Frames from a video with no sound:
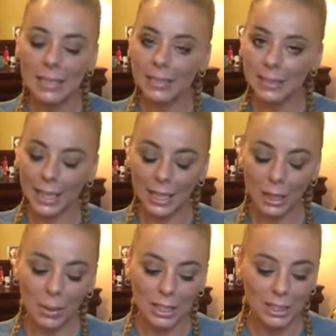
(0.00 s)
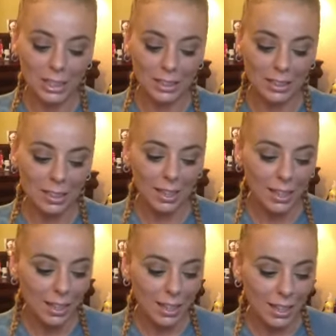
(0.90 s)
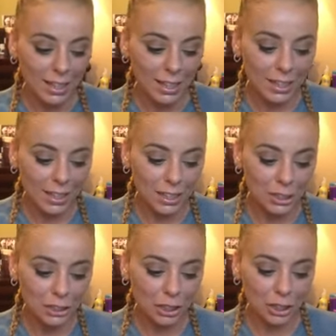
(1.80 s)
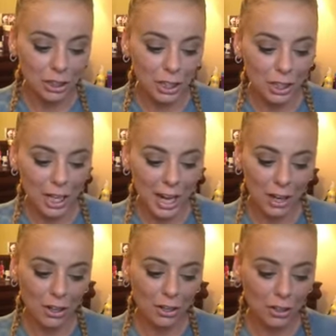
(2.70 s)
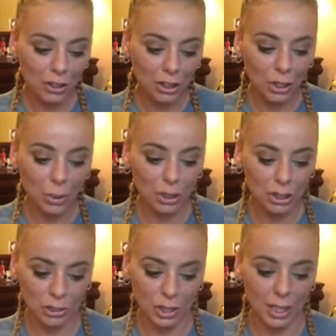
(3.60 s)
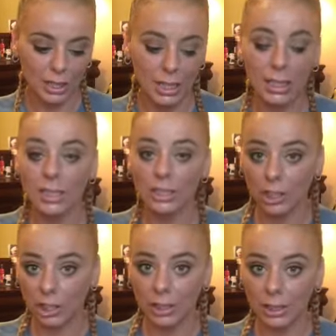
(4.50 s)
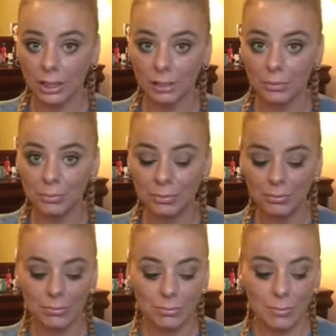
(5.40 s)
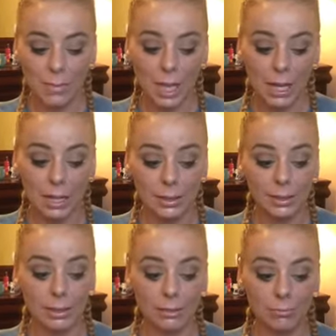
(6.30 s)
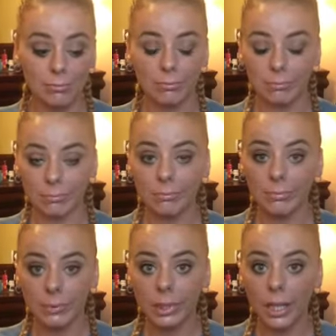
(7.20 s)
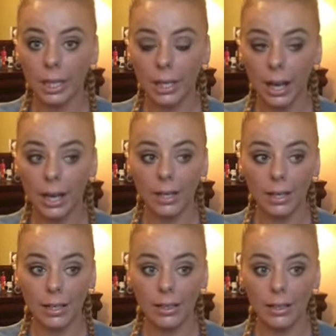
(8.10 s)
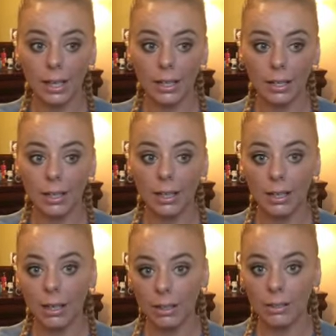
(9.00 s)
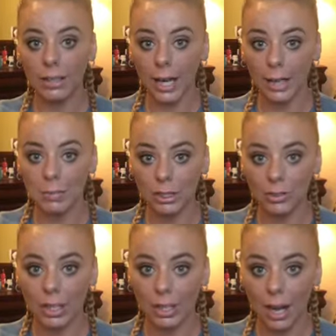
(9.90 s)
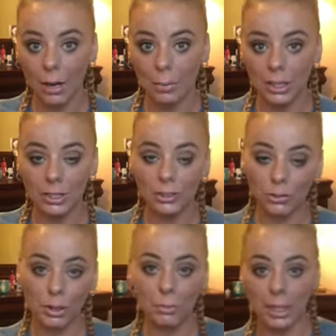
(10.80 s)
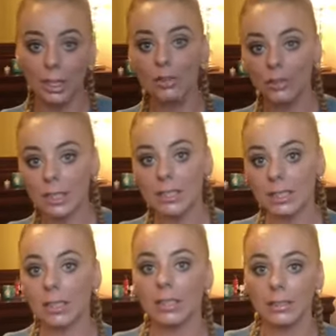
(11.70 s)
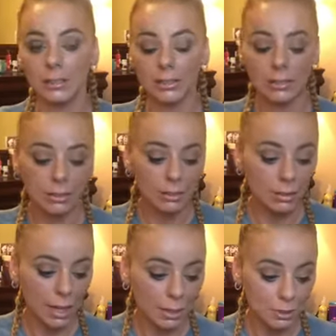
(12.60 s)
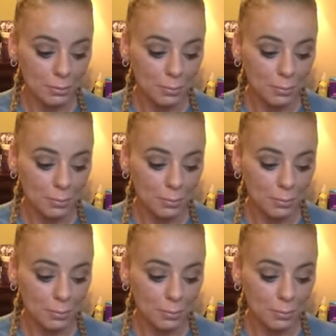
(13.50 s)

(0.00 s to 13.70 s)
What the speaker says: Second question. Is your hair curly or straight? It is curly. It's kind of in like color damage right now, but it's 3B, 3C hair.